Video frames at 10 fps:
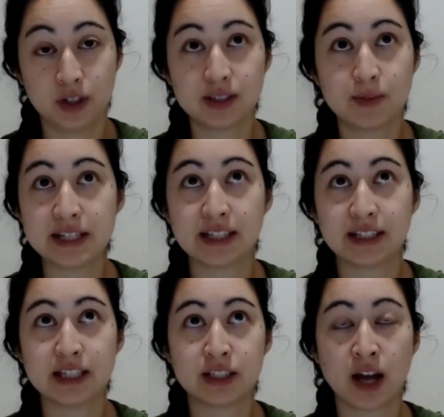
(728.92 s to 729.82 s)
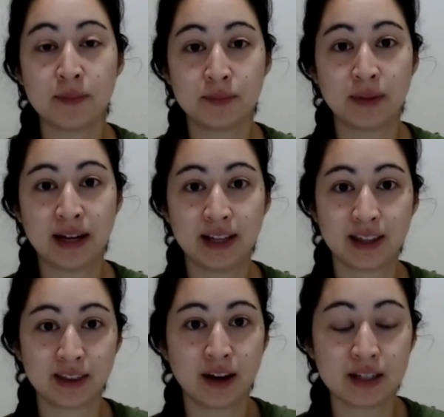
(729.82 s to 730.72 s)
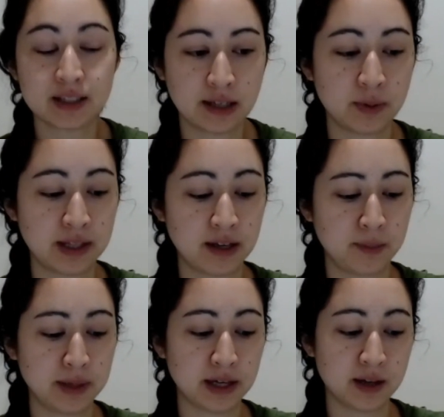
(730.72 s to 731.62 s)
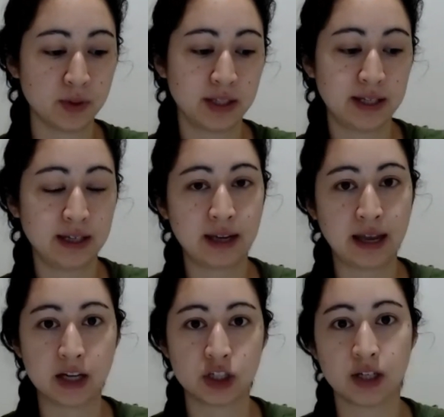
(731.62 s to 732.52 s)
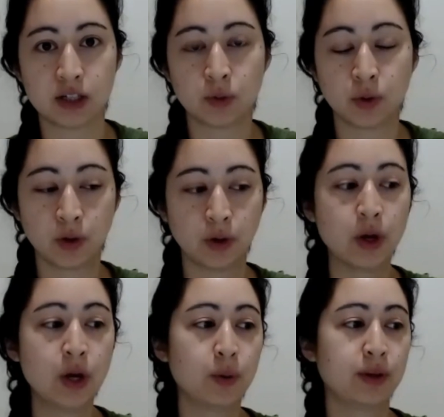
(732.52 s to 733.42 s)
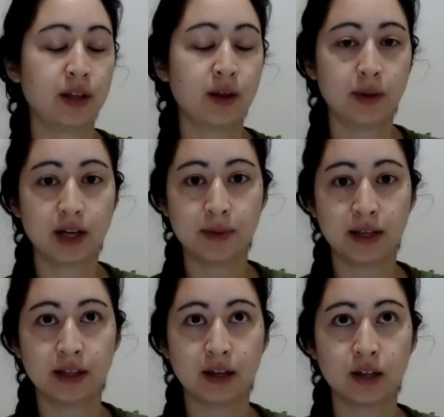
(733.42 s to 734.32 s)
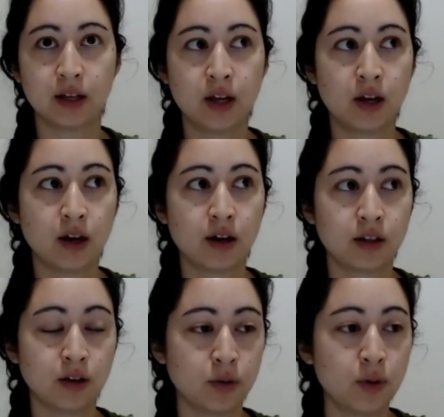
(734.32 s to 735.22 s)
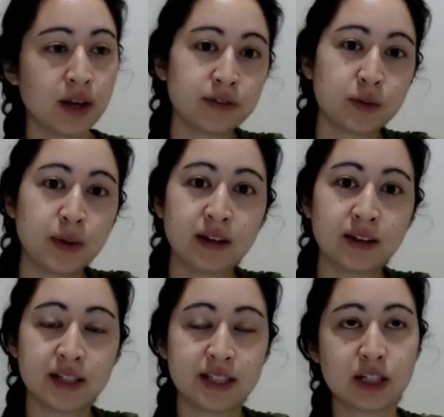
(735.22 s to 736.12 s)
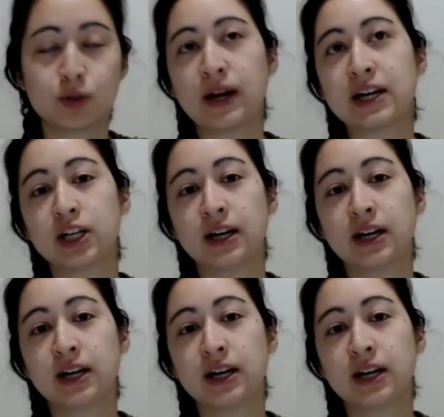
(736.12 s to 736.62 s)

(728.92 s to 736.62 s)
basically stop my thoughts, like when they become really anxious or when they're becoming like, going off the rail in this direction.